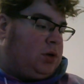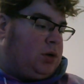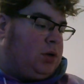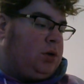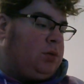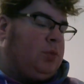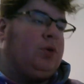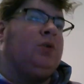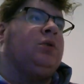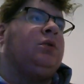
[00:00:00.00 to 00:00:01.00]

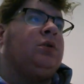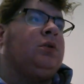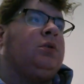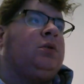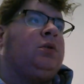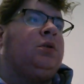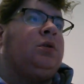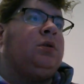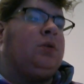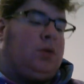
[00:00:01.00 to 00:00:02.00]
Timer.
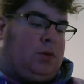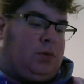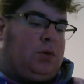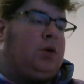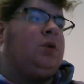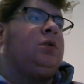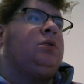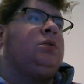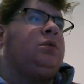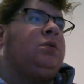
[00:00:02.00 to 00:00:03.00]
Alright.
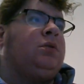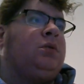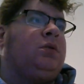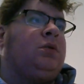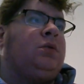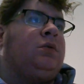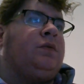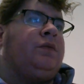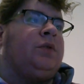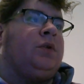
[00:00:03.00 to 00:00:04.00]

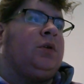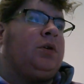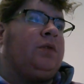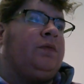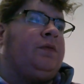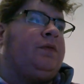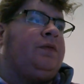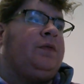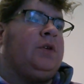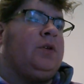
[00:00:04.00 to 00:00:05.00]
Figure I can
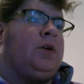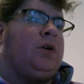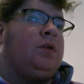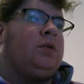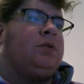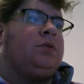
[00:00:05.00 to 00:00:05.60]
figure out.